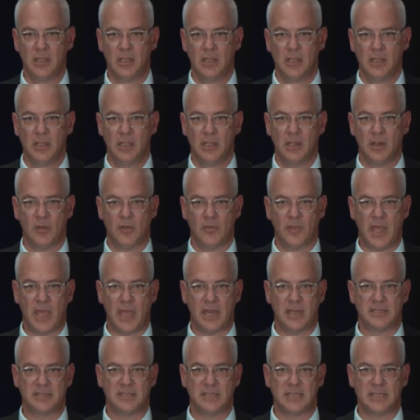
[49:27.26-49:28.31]

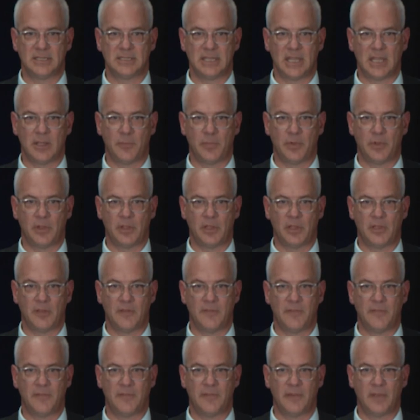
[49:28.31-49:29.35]
that is an example
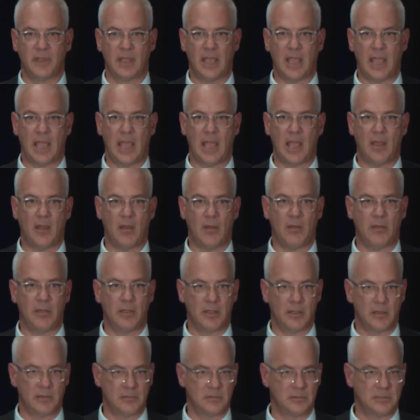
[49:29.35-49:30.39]
of how
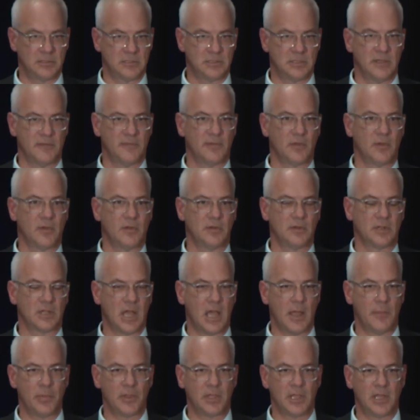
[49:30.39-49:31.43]
difficult and
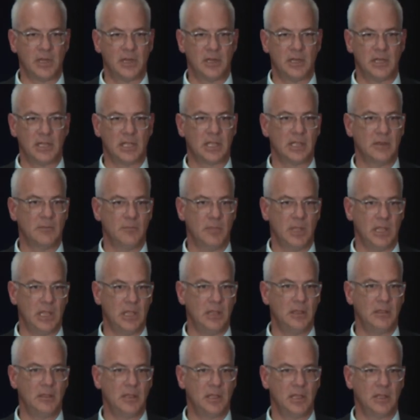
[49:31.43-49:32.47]
complicated it can
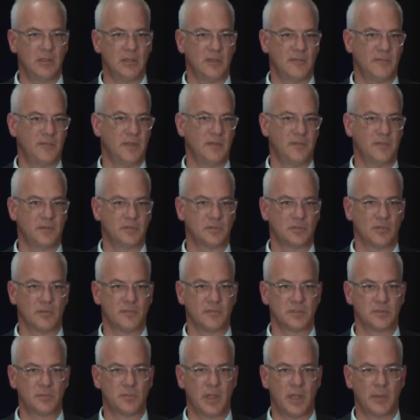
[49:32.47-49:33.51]
be in the
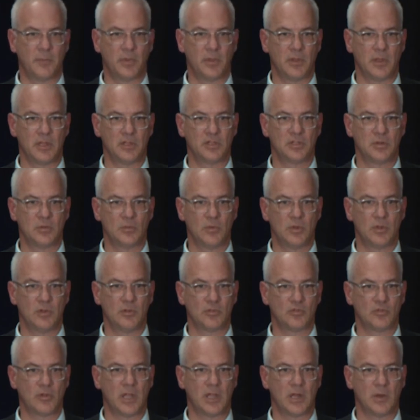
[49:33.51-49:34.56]
fee-for-service population when you
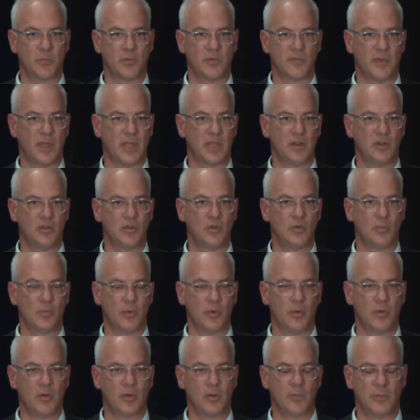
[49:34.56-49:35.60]
try to provide a new
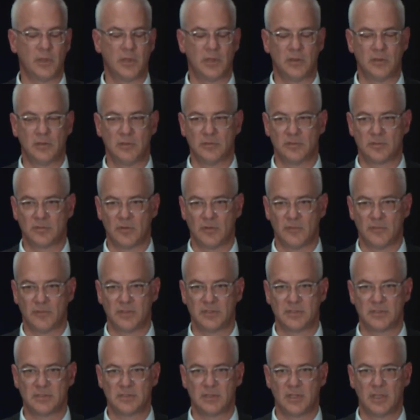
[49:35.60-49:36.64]
program and a new
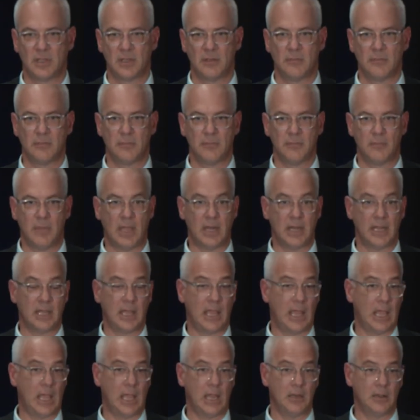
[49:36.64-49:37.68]
service.
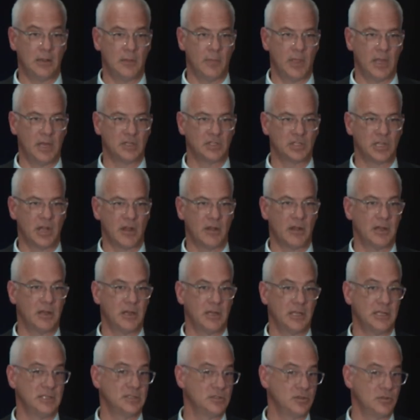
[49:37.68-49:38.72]
Medicaid and the managed care
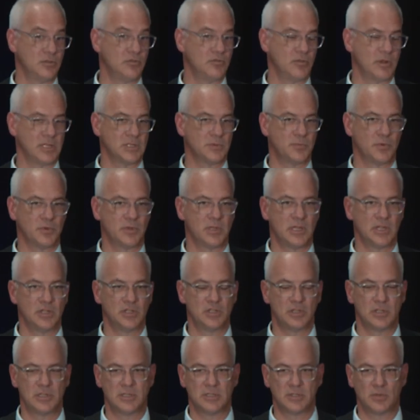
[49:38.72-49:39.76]
entities do
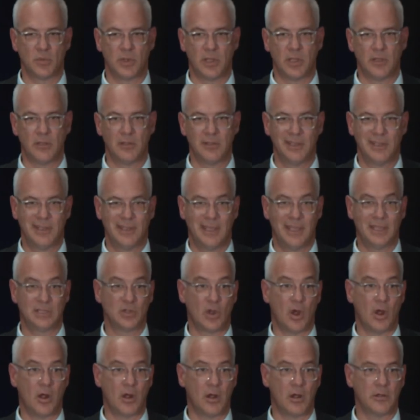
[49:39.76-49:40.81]
transportation as well. It's
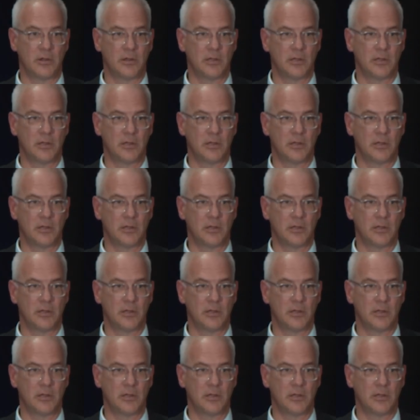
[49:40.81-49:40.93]
hard.